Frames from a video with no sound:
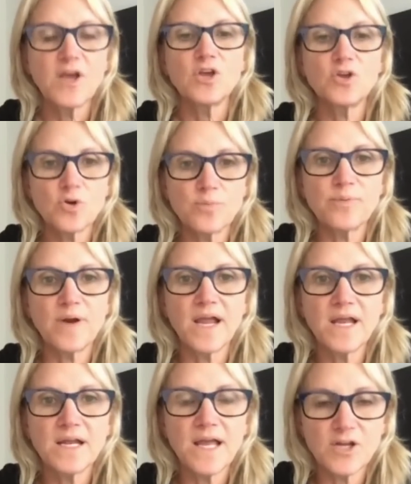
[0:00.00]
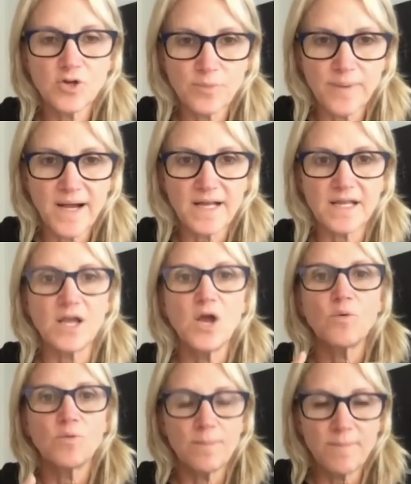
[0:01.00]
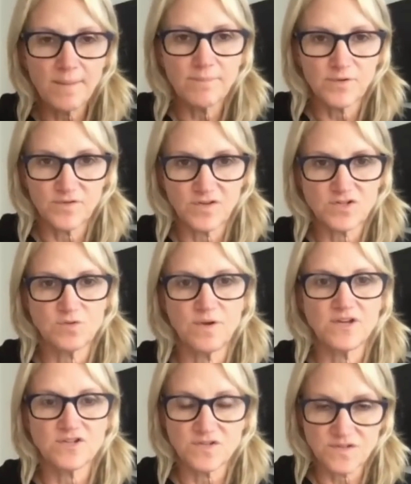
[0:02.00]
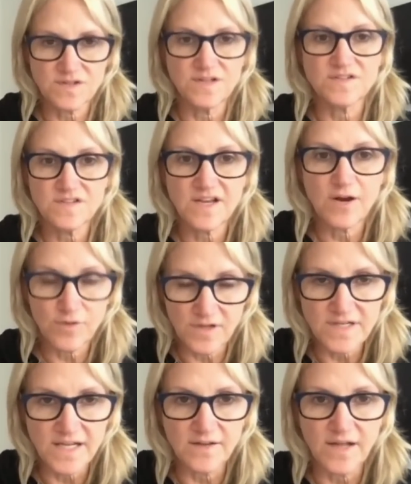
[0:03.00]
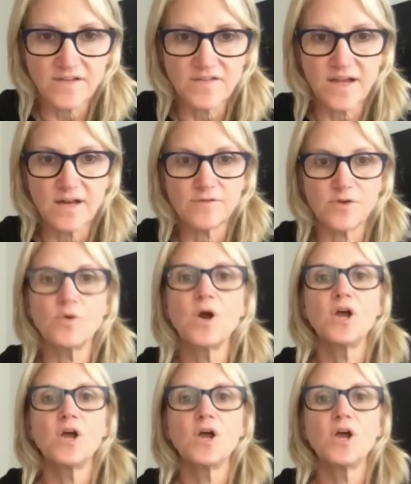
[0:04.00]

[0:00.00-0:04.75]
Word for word: Your brain and your body remember situations that scare the daylights out of you.